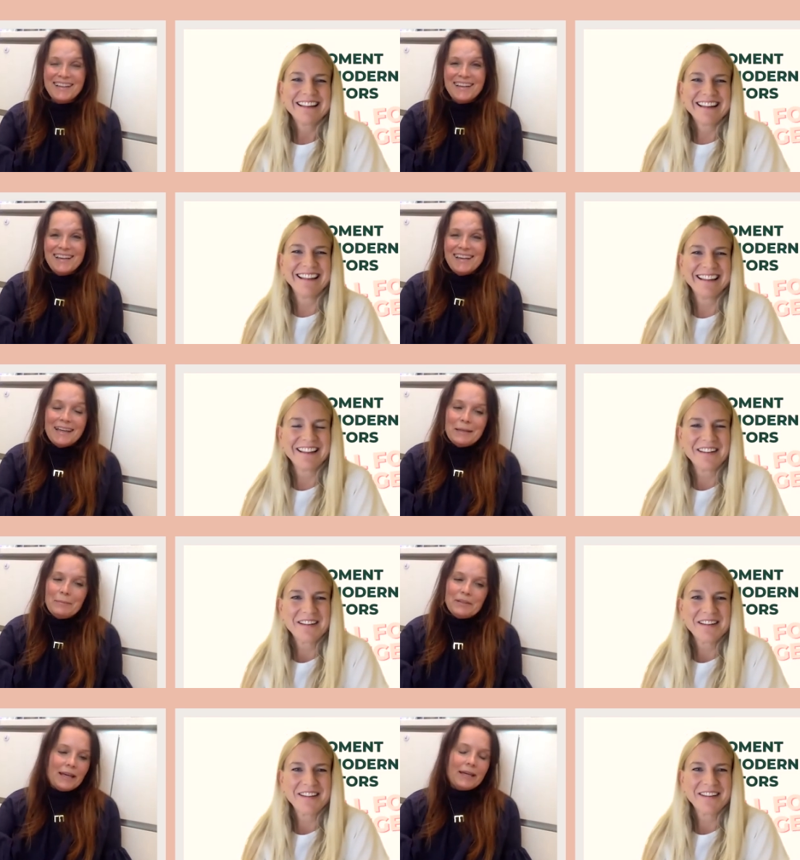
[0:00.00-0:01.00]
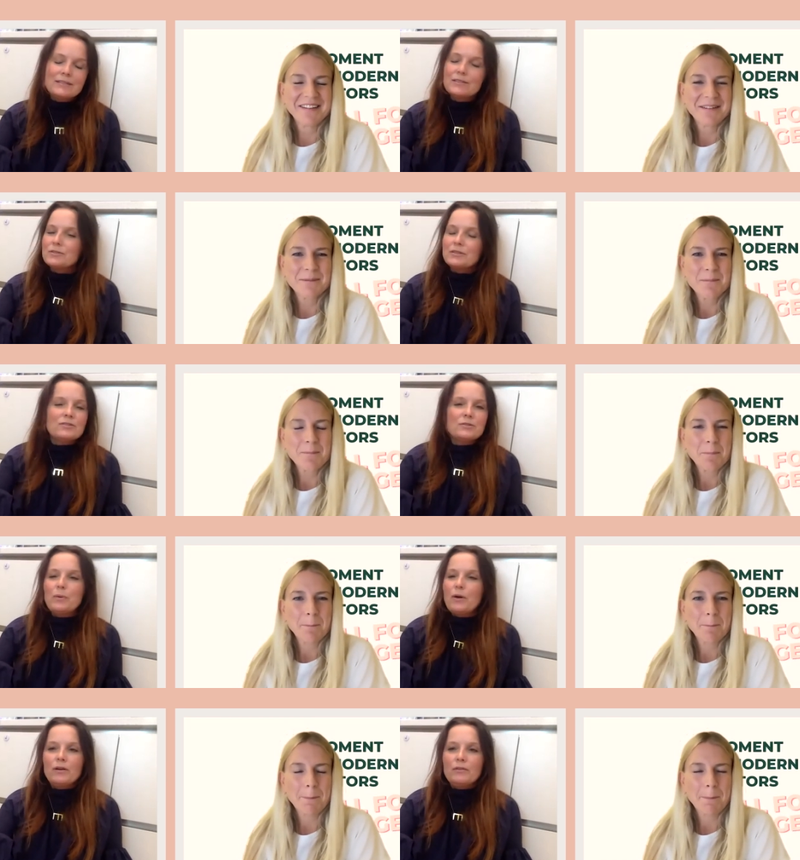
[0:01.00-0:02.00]
Speaker 1: and, but it's just
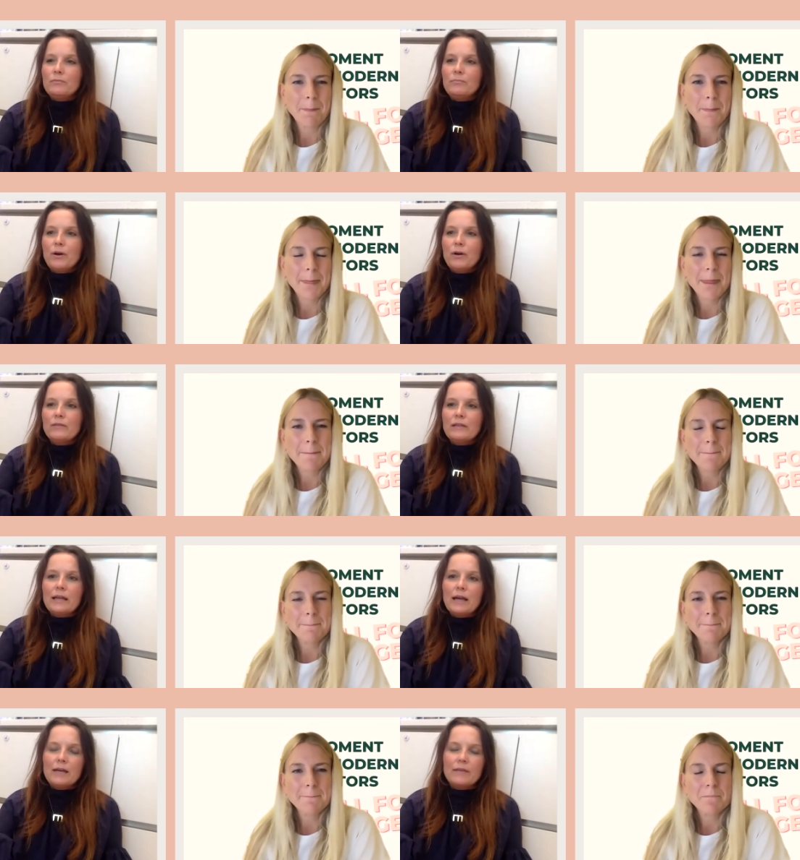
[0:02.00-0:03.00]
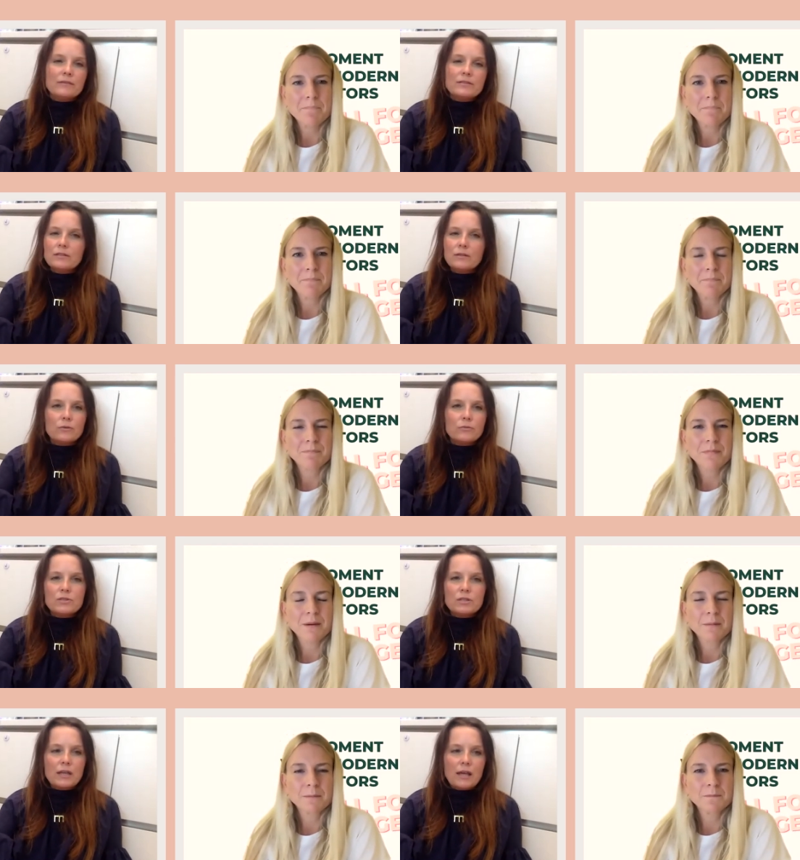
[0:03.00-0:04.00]
part of part of the lives and she knows what
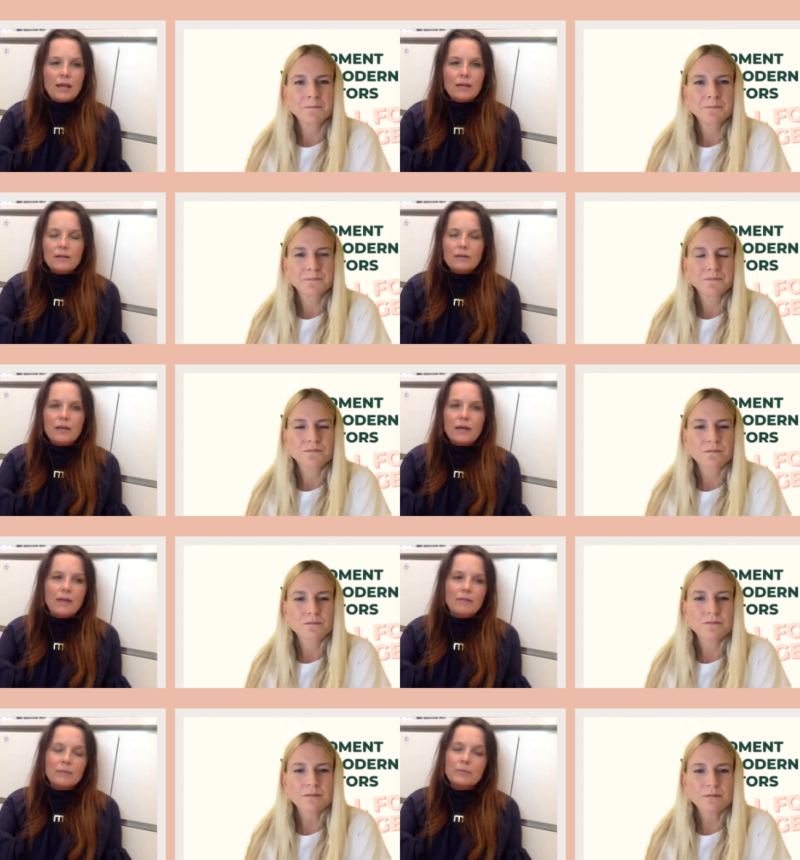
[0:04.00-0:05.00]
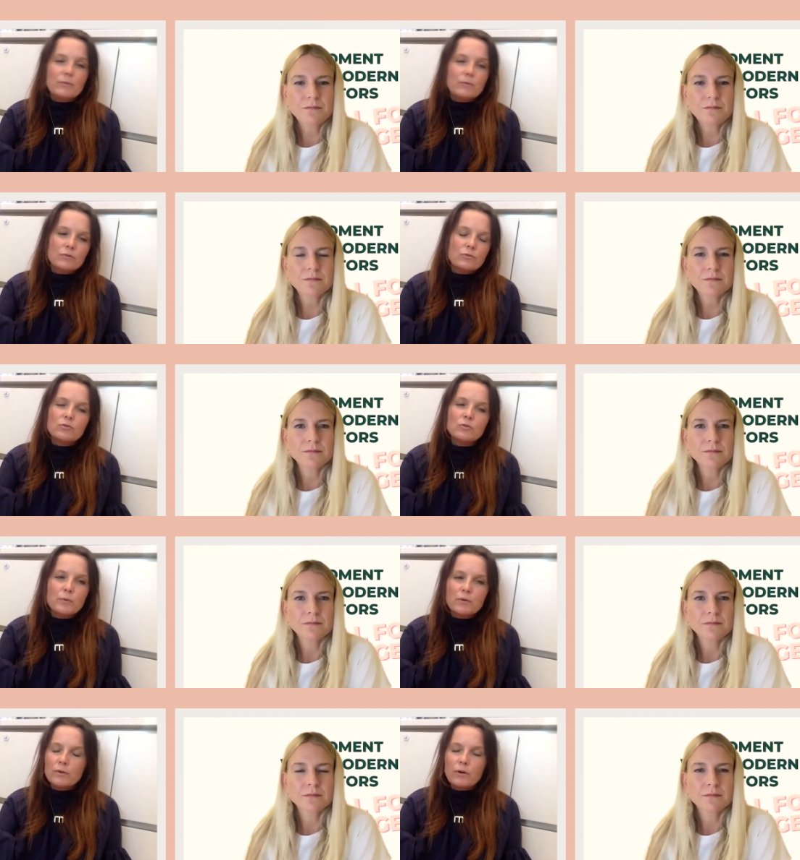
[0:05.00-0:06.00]
she can and not have but we're also
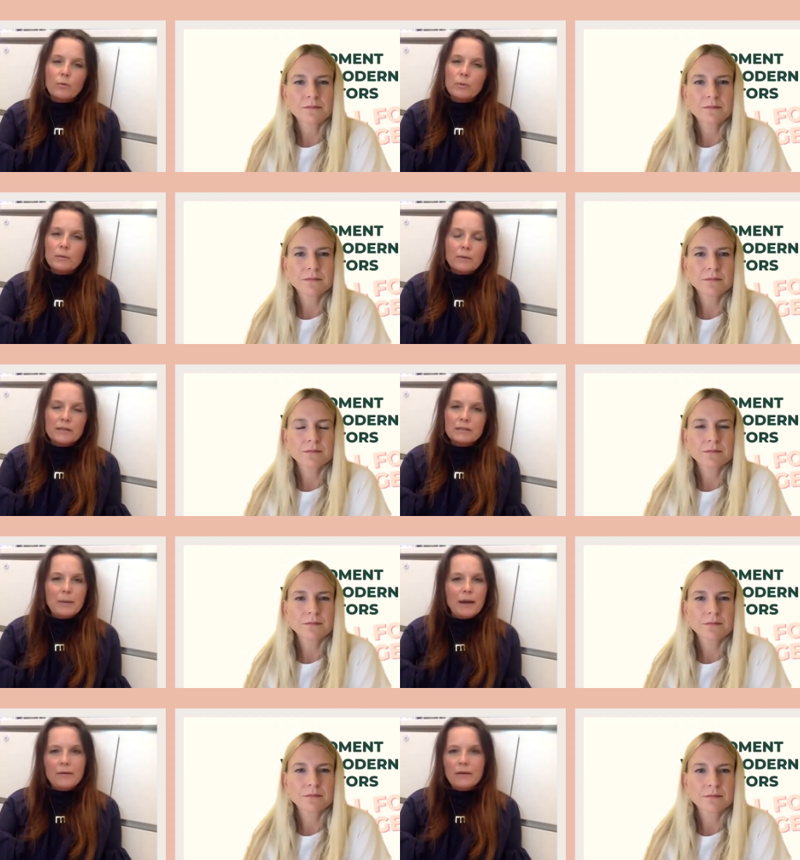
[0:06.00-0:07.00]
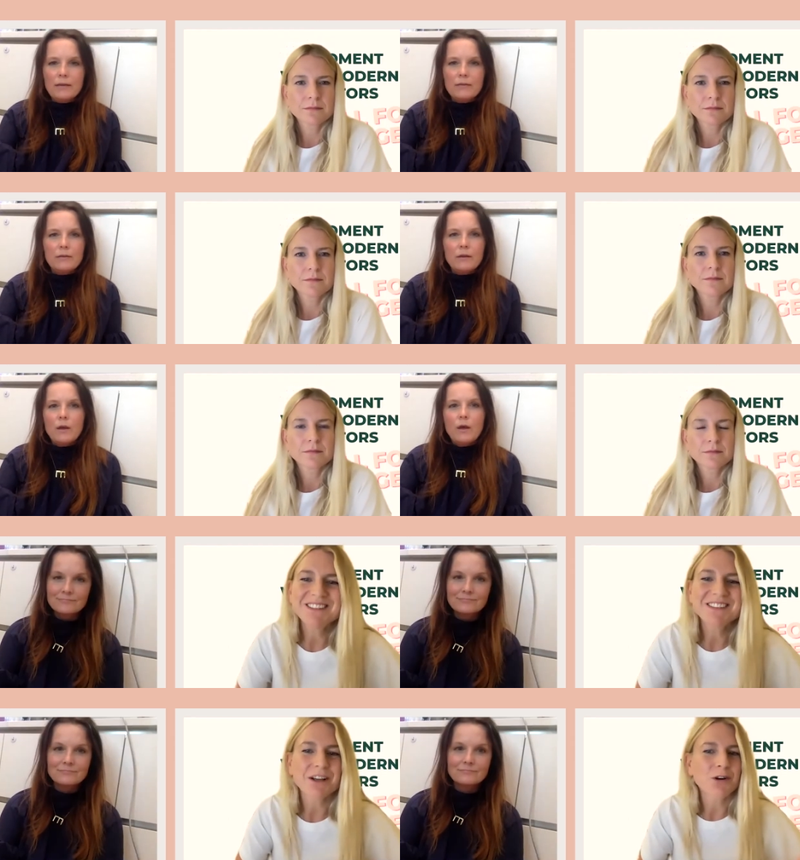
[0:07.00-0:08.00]
super
Speaker 2: open-minded parents
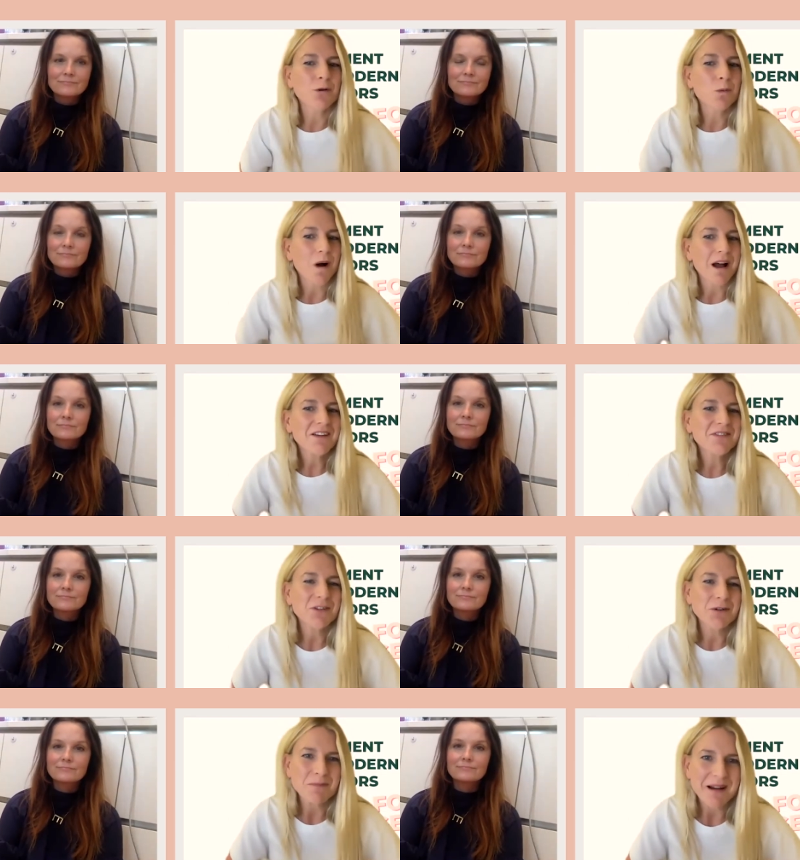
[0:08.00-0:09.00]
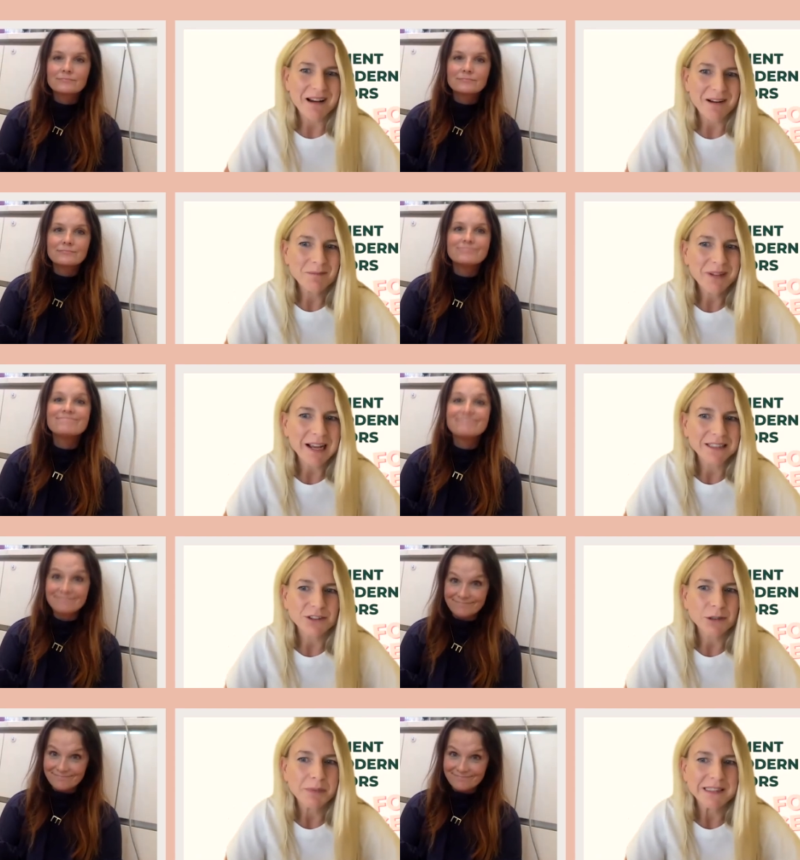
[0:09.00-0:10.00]
so you're a wife you're a mom
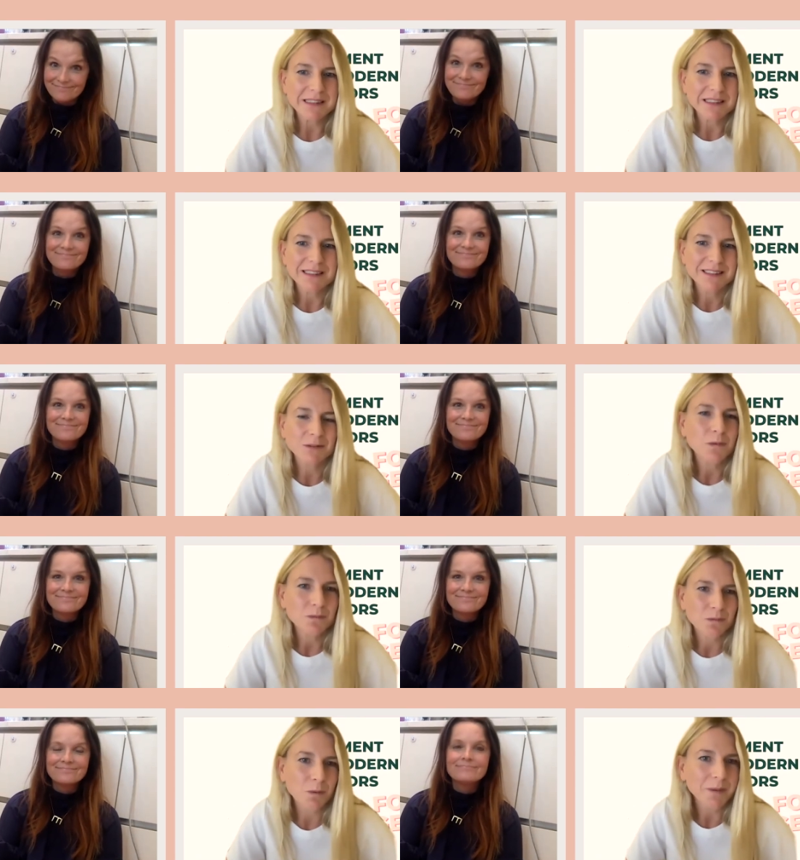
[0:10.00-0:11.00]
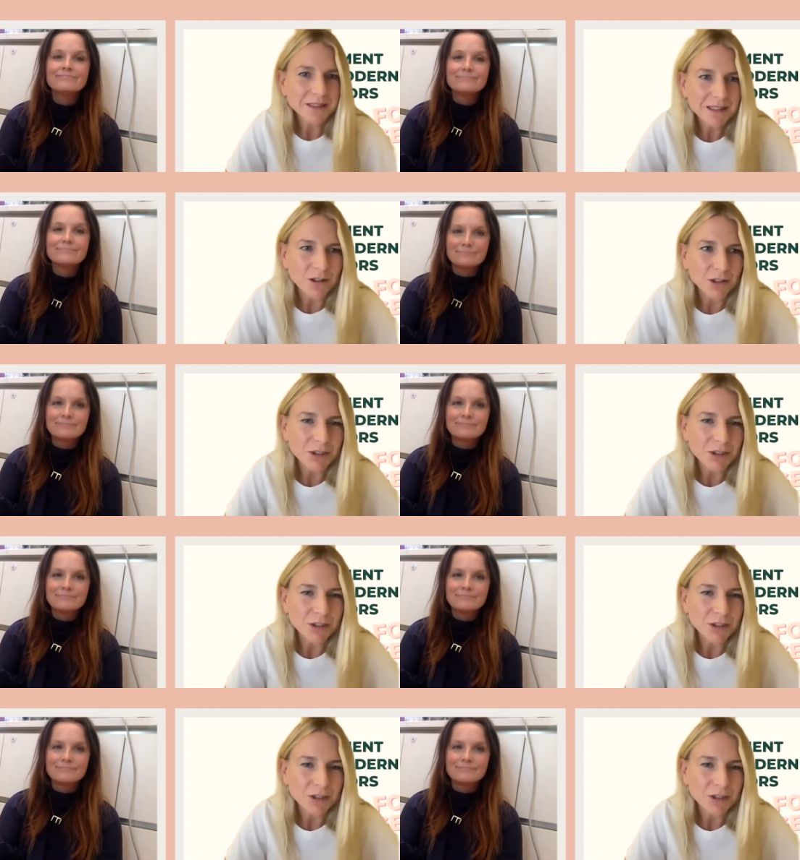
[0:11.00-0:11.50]
and you're a business woman an